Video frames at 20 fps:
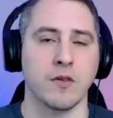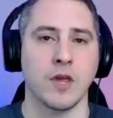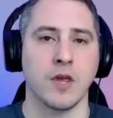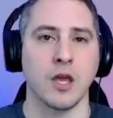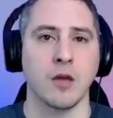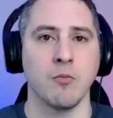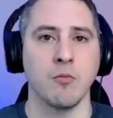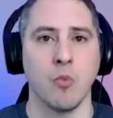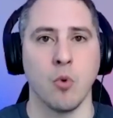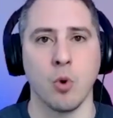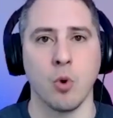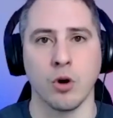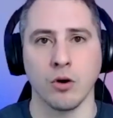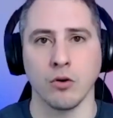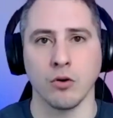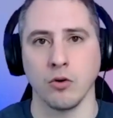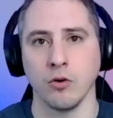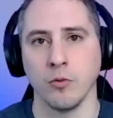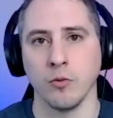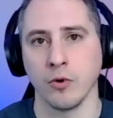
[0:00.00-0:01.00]
take more
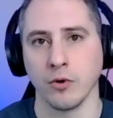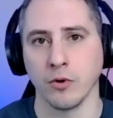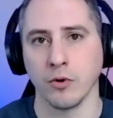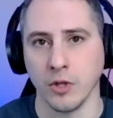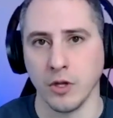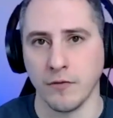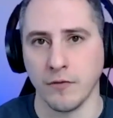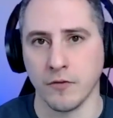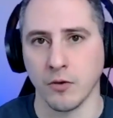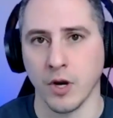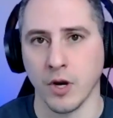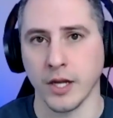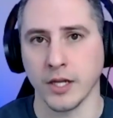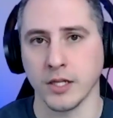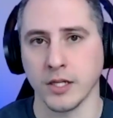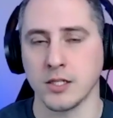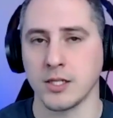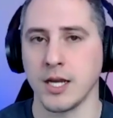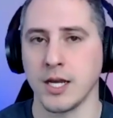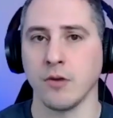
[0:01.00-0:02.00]
Uber or Lyft
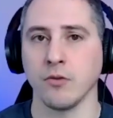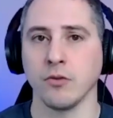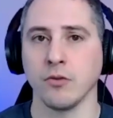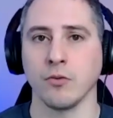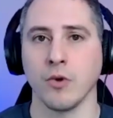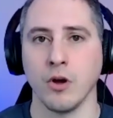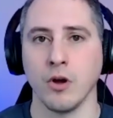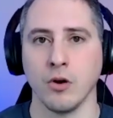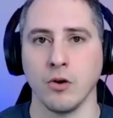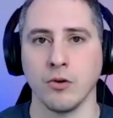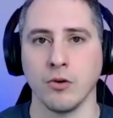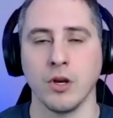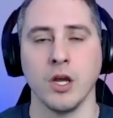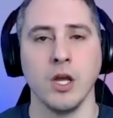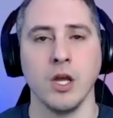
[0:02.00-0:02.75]
rides down the road,